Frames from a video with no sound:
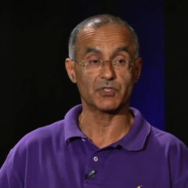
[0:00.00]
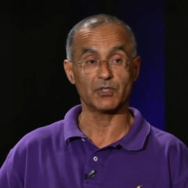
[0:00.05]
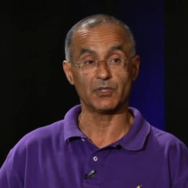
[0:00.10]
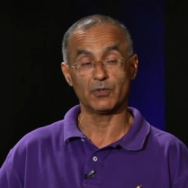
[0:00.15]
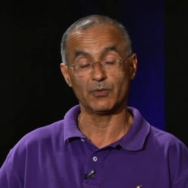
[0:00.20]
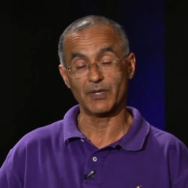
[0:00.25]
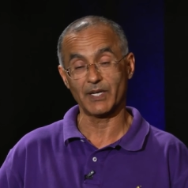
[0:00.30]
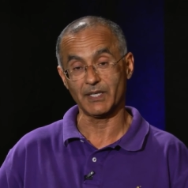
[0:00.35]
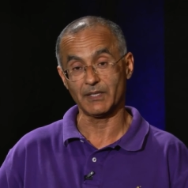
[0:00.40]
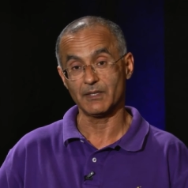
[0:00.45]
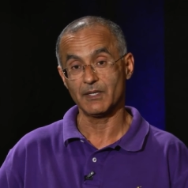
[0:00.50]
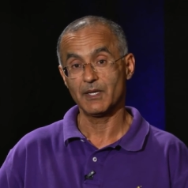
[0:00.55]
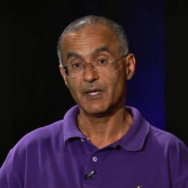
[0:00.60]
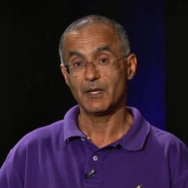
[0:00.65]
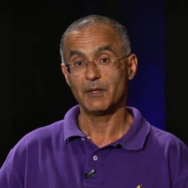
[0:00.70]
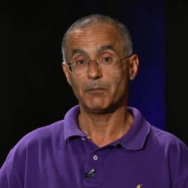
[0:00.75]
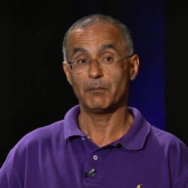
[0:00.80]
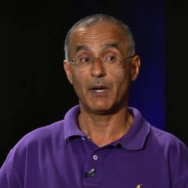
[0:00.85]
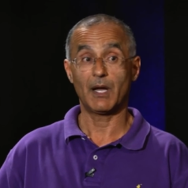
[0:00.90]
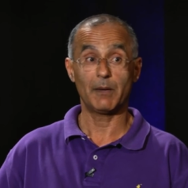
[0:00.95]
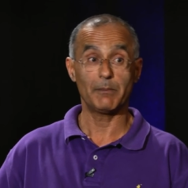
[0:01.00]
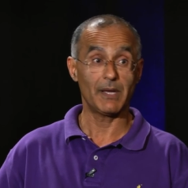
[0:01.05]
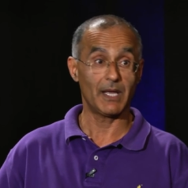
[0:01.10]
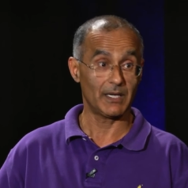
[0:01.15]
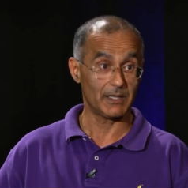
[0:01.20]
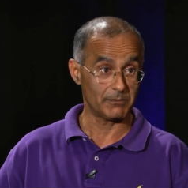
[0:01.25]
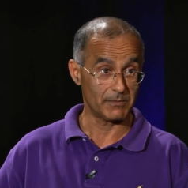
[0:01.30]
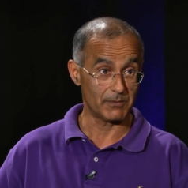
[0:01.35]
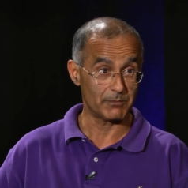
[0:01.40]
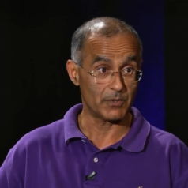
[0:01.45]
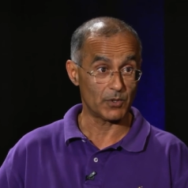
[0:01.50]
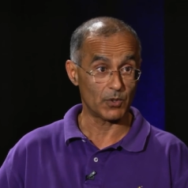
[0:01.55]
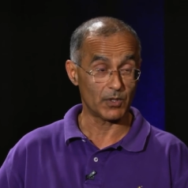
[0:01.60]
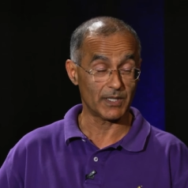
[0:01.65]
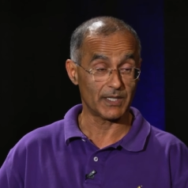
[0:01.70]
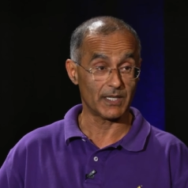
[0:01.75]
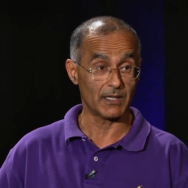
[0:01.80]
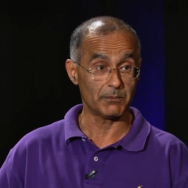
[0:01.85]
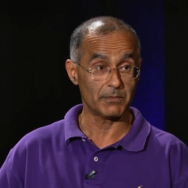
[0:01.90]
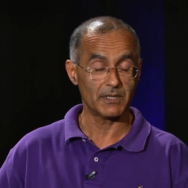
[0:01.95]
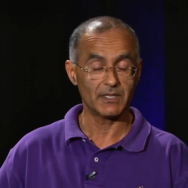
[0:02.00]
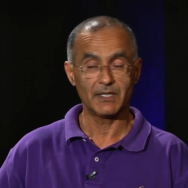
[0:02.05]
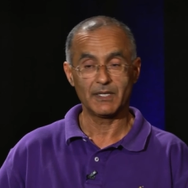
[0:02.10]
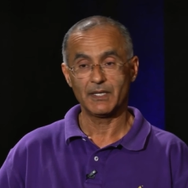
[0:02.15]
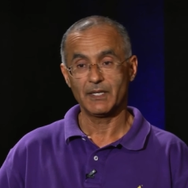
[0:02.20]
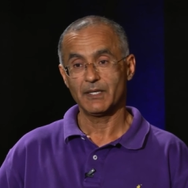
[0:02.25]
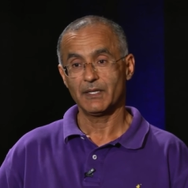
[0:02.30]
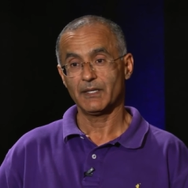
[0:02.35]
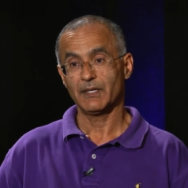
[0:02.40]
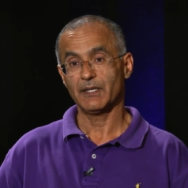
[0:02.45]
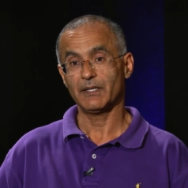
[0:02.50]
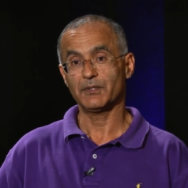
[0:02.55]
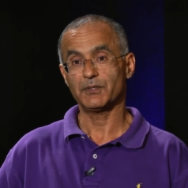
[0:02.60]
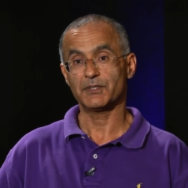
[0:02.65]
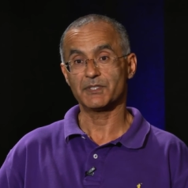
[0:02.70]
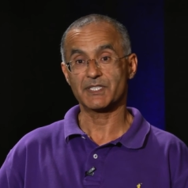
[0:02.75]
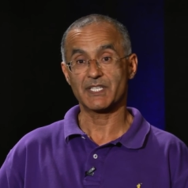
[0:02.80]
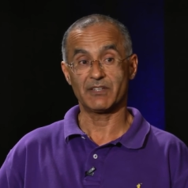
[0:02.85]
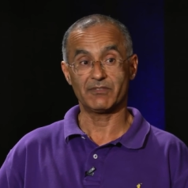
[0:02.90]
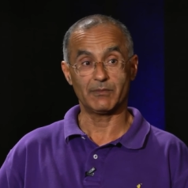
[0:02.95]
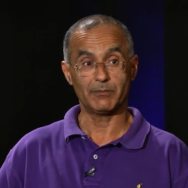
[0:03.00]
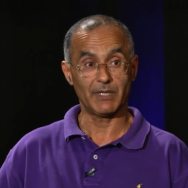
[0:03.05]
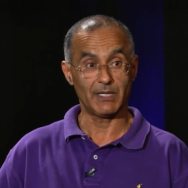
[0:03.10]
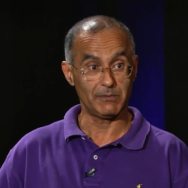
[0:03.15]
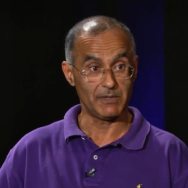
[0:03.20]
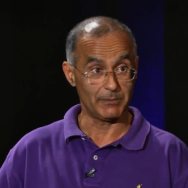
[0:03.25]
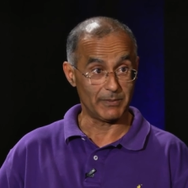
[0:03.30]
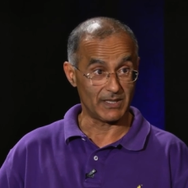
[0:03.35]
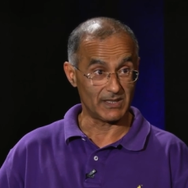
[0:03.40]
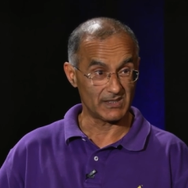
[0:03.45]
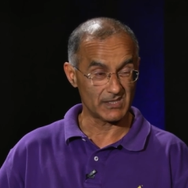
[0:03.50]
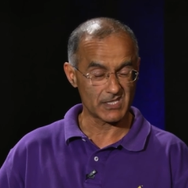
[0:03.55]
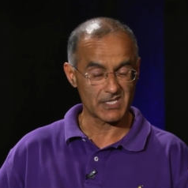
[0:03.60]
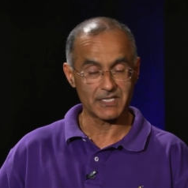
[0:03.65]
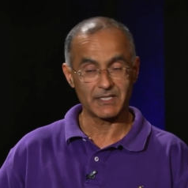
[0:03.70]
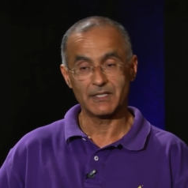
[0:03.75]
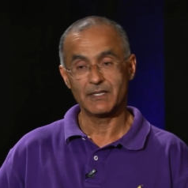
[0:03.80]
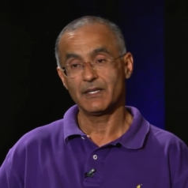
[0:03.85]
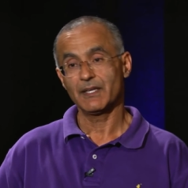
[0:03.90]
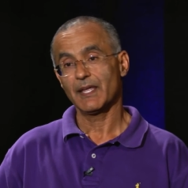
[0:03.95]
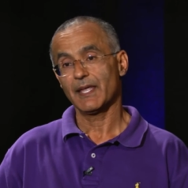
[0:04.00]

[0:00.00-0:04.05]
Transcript: So you're right, Ma Bell had been broken up into the seven baby bells,